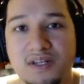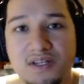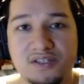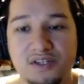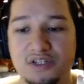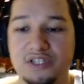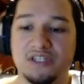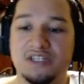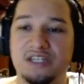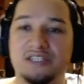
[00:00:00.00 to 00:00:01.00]
So you can
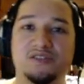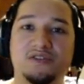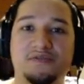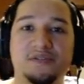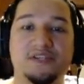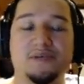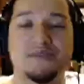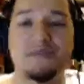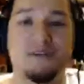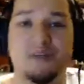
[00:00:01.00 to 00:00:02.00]
contest 2 different types
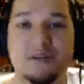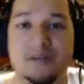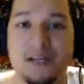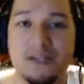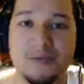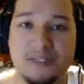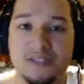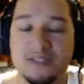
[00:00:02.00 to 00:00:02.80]
of elements,